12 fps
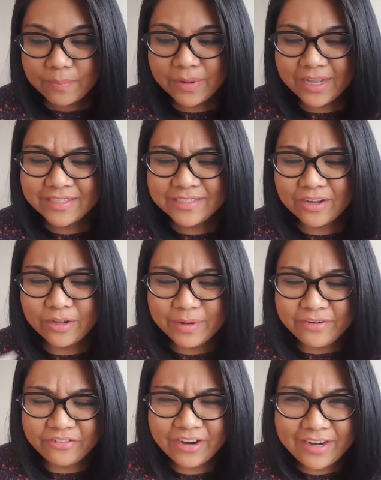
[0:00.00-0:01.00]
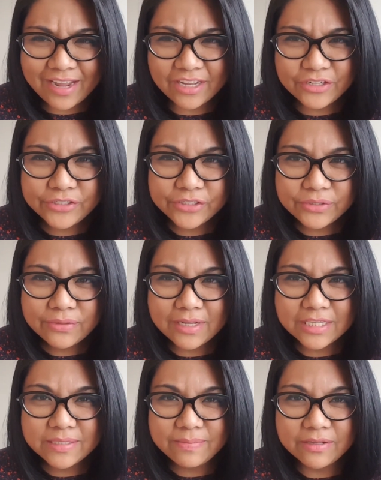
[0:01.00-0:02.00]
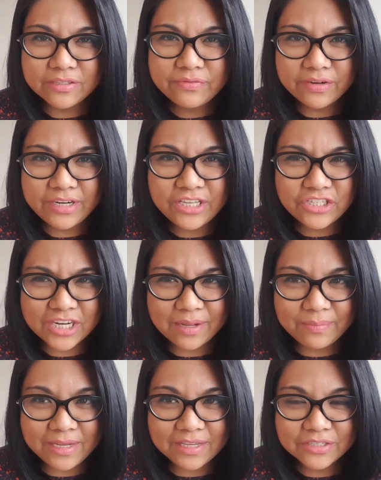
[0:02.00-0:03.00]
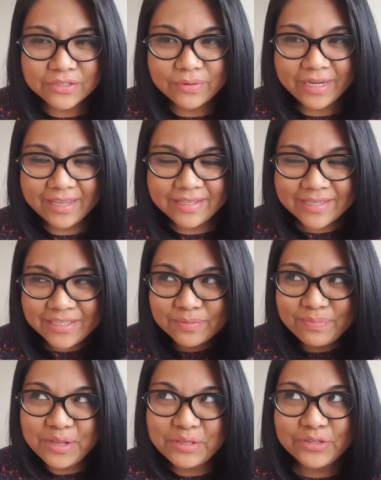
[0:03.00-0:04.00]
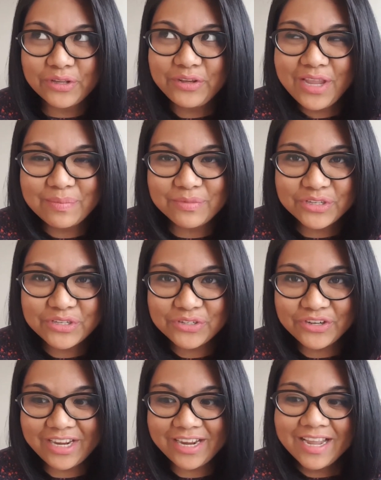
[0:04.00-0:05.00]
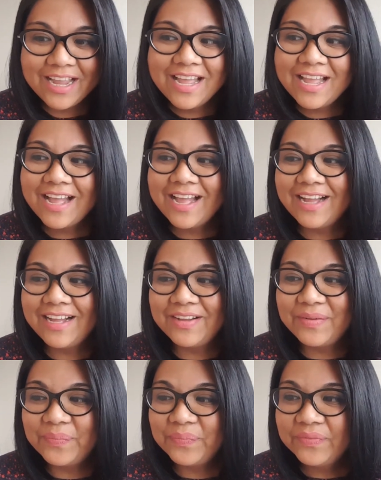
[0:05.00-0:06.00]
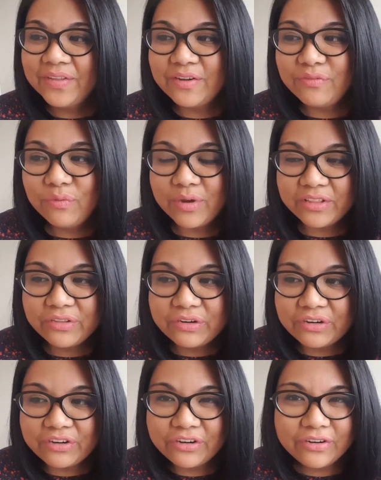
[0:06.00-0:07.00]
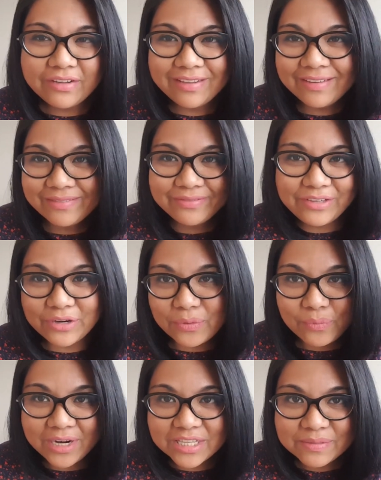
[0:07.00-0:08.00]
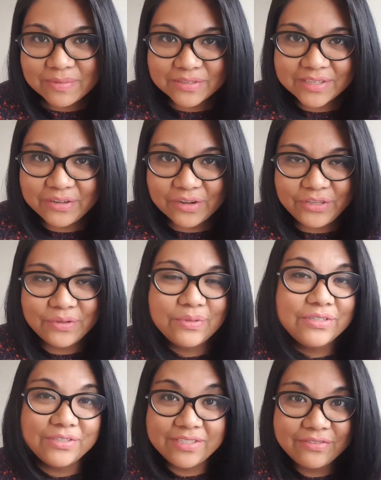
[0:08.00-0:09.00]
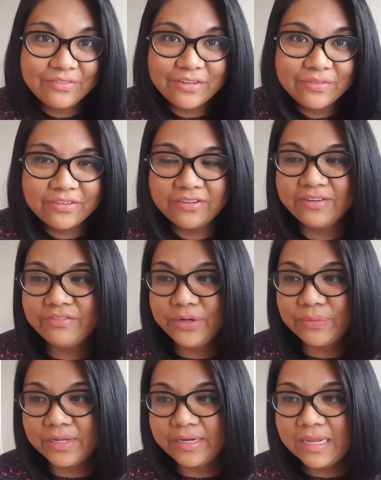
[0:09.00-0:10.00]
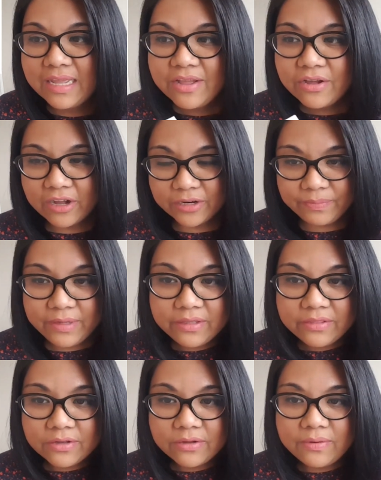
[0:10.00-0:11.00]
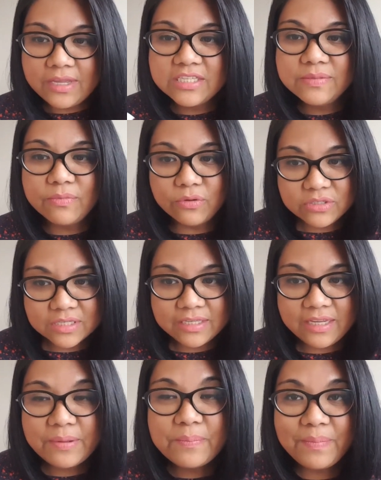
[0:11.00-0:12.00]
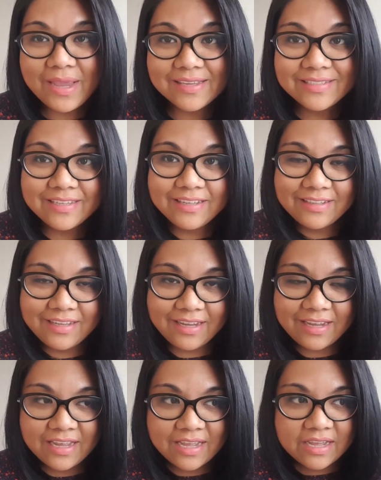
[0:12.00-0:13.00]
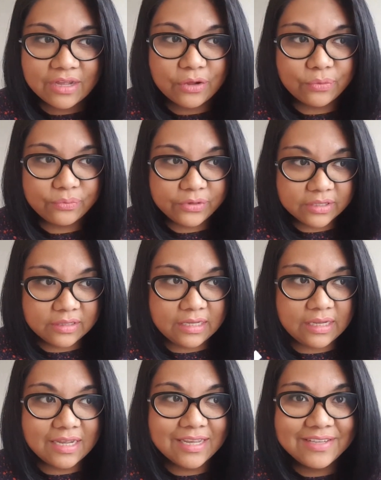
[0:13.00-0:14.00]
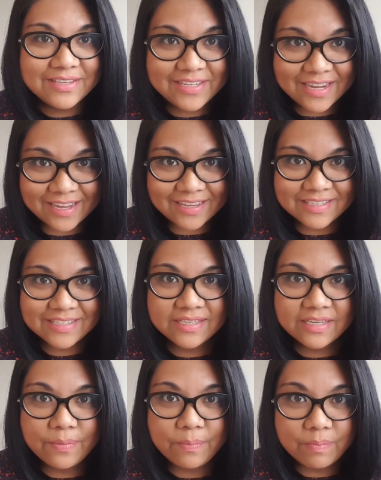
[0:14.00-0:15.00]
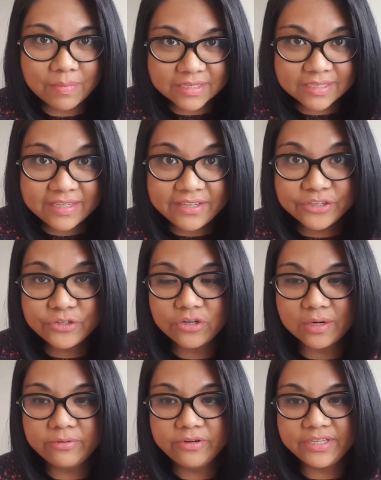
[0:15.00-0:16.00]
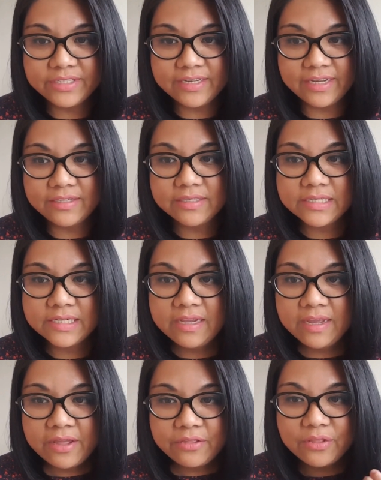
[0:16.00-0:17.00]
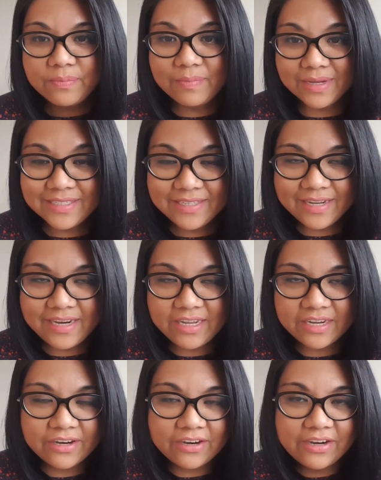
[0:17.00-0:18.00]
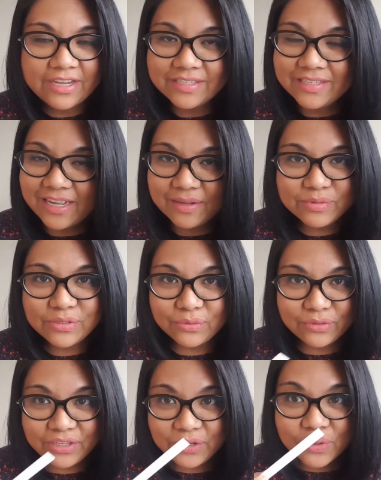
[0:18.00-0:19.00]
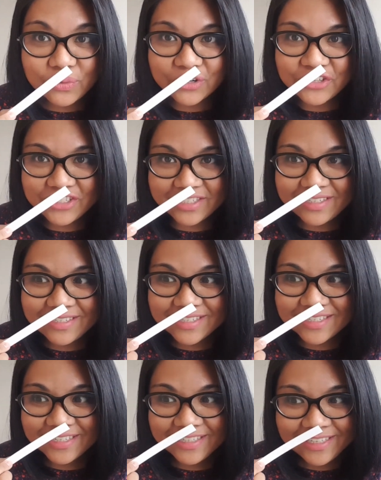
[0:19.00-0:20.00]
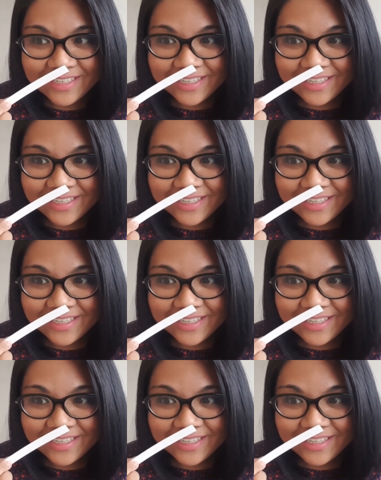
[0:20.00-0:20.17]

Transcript: But on my friend Andrew, it smells very jammy. So I guess it depends on chemistry, of whether, what it smells like on you. It's different for everyone. On me, though, it's mostly basically a really intense, musky strawberry scent. The musk in here is absolutely gorgeous.